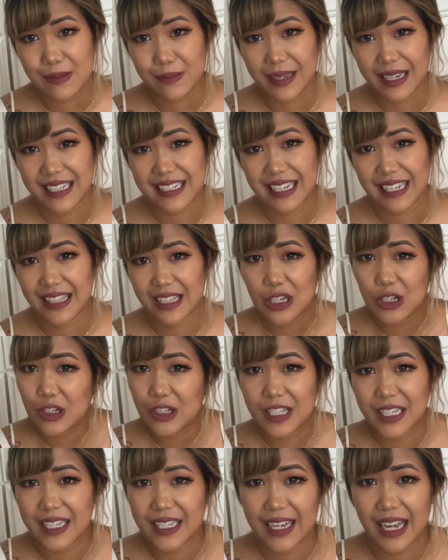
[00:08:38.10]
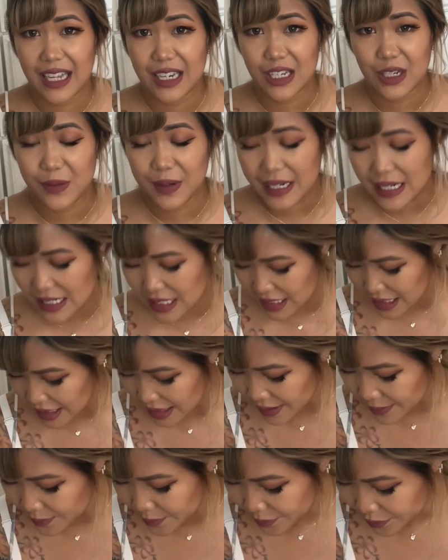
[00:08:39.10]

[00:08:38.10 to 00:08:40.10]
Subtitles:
because I literally had no idea.